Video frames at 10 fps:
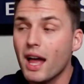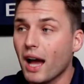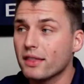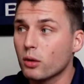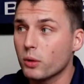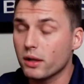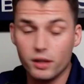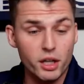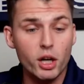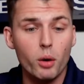I think we're either
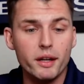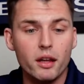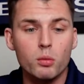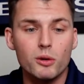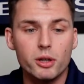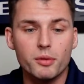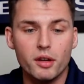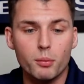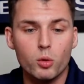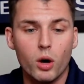going to go with Caleb Williams at
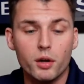number one,